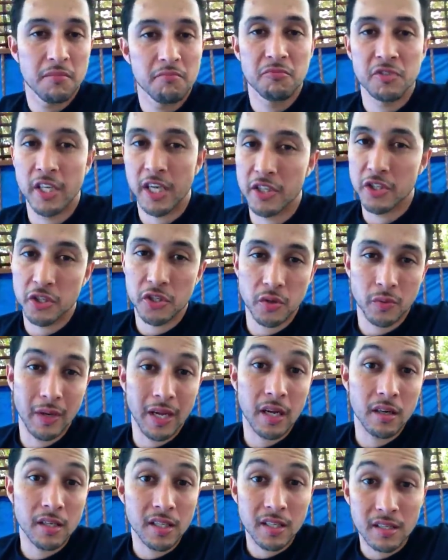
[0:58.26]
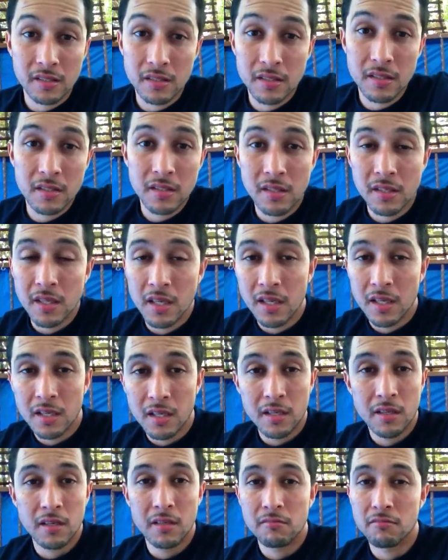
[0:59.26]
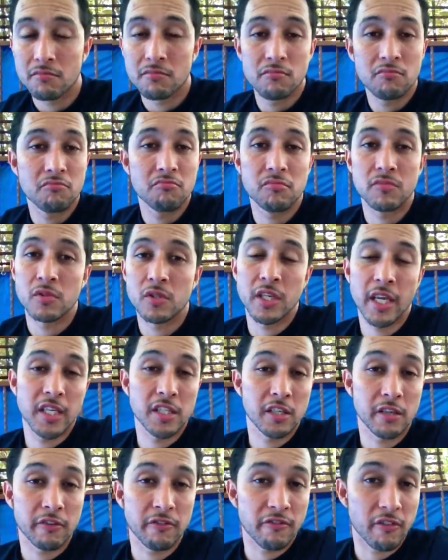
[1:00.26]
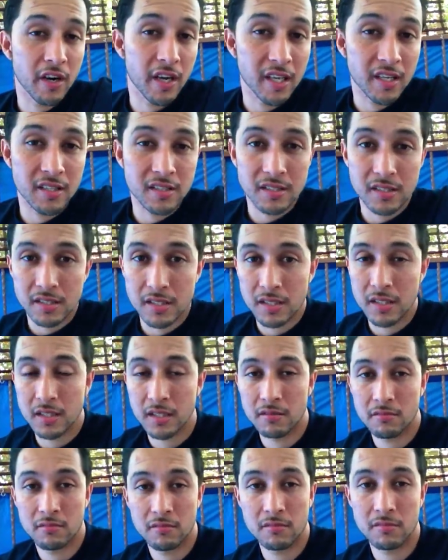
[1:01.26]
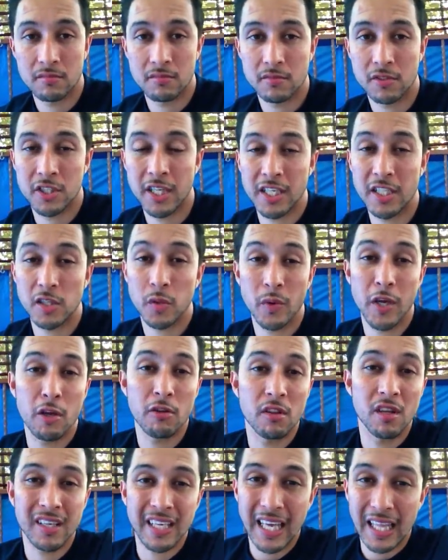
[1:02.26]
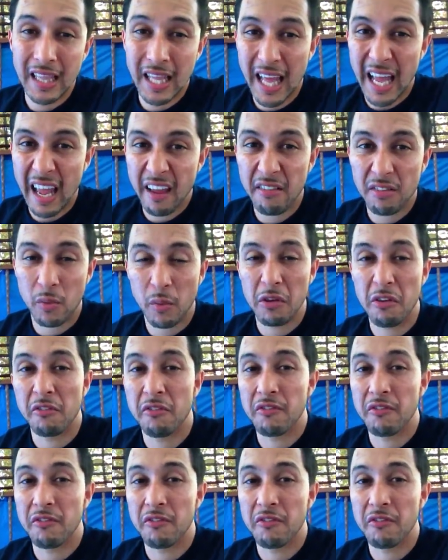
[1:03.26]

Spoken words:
Change your surroundings, changing your friends, changing the way you look at life, the way you